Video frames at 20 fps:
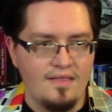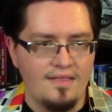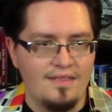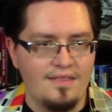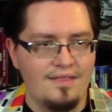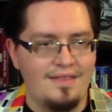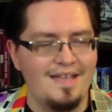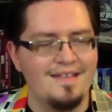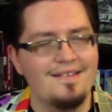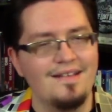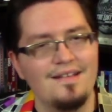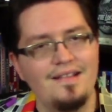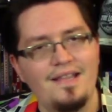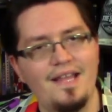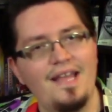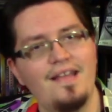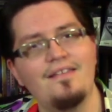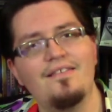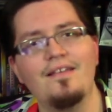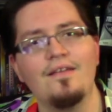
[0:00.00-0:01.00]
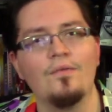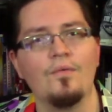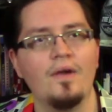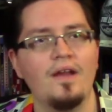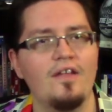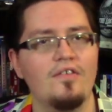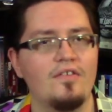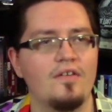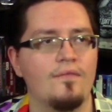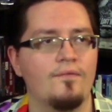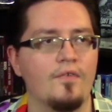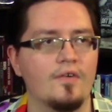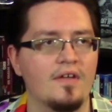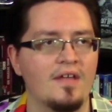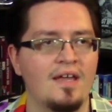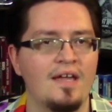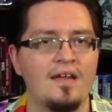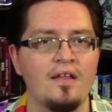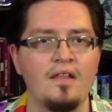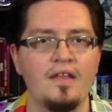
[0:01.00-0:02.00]
that's a lazy reason for
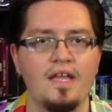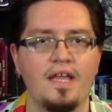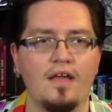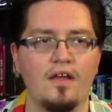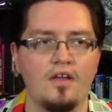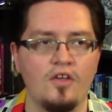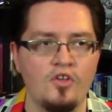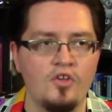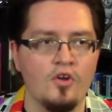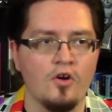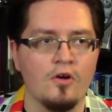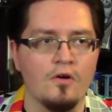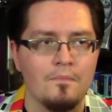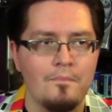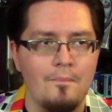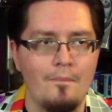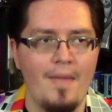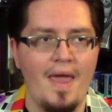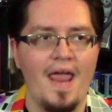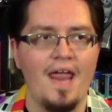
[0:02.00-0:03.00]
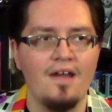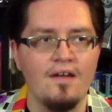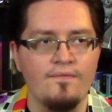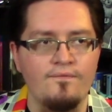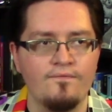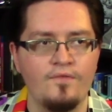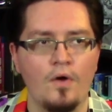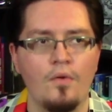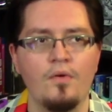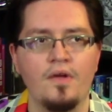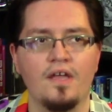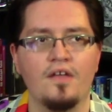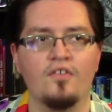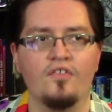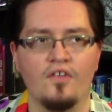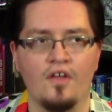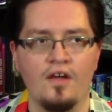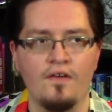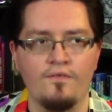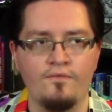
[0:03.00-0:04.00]
killing your main
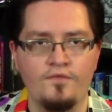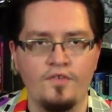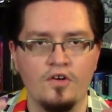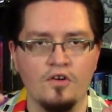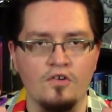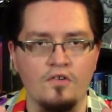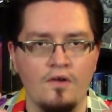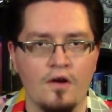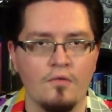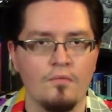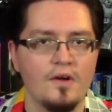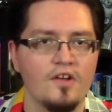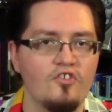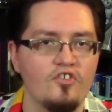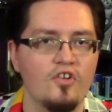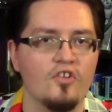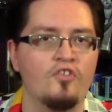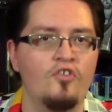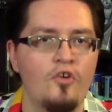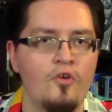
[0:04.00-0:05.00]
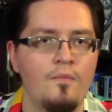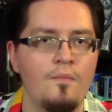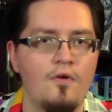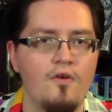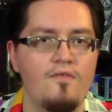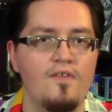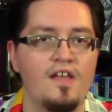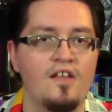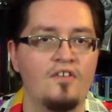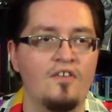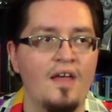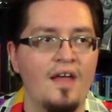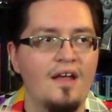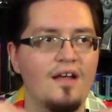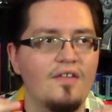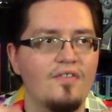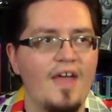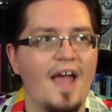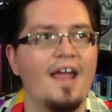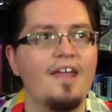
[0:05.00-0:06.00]
focus of your original two movies
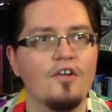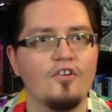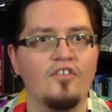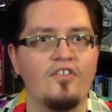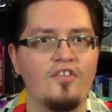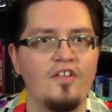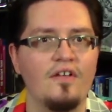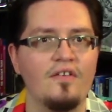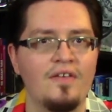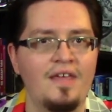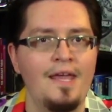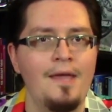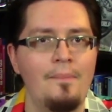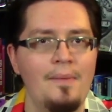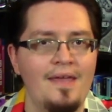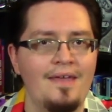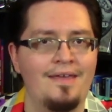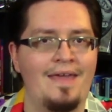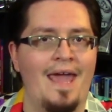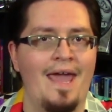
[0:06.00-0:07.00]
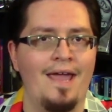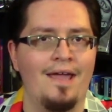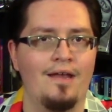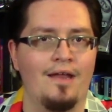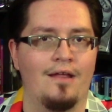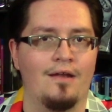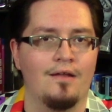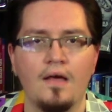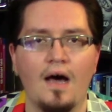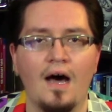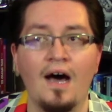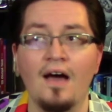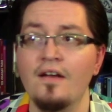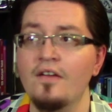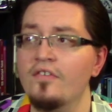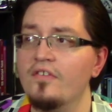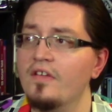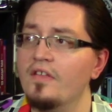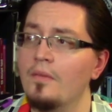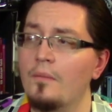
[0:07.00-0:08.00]
that you're still keeping canon.
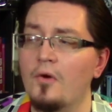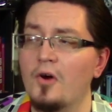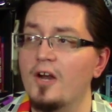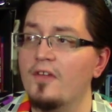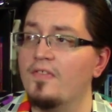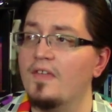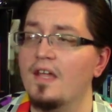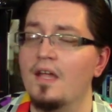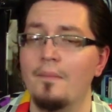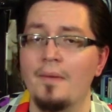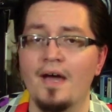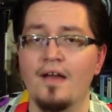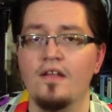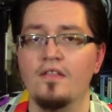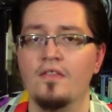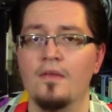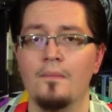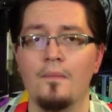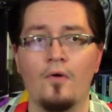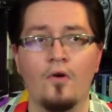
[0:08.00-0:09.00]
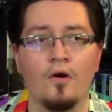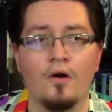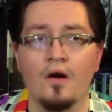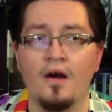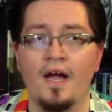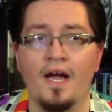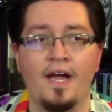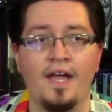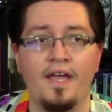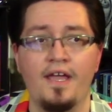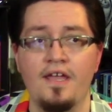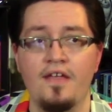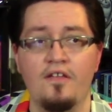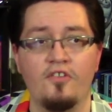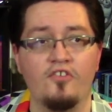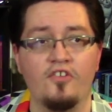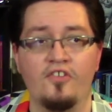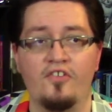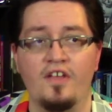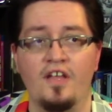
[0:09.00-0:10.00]
Honestly, the more I think about it, the more I
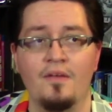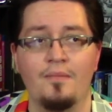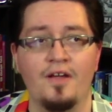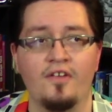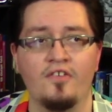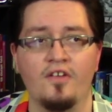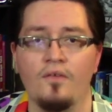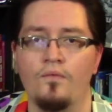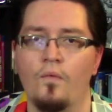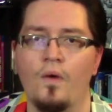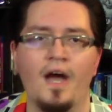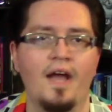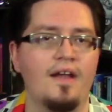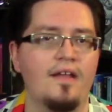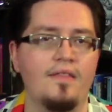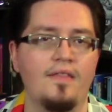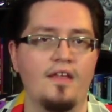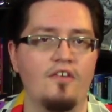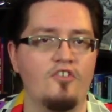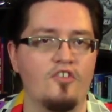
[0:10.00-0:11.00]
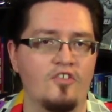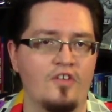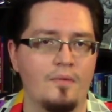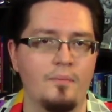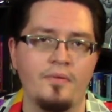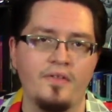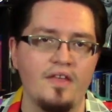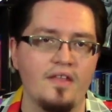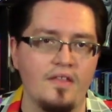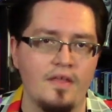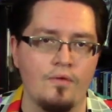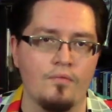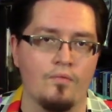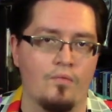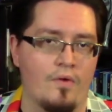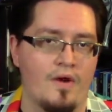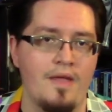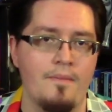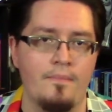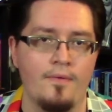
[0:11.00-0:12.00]
just said to myself, why didn't they just completely
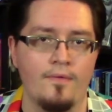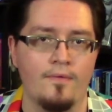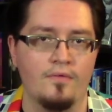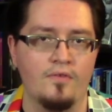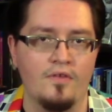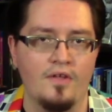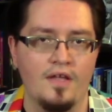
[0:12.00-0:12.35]
reboot